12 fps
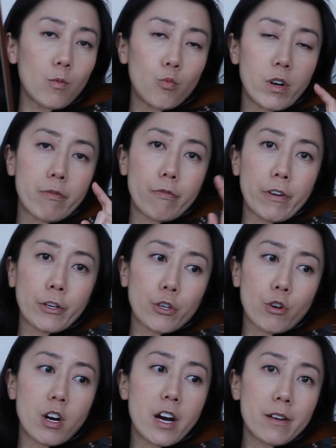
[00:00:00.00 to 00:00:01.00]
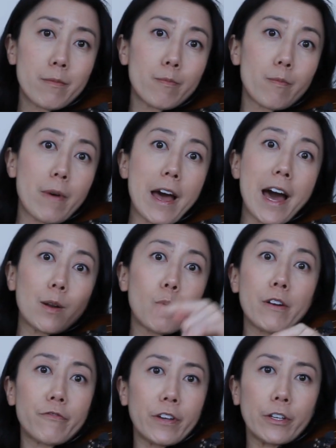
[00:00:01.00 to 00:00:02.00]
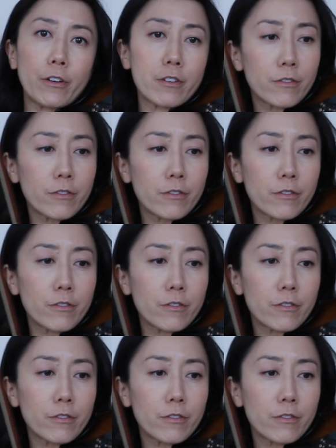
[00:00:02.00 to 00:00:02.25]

whatever finger you're on, add 1 finger.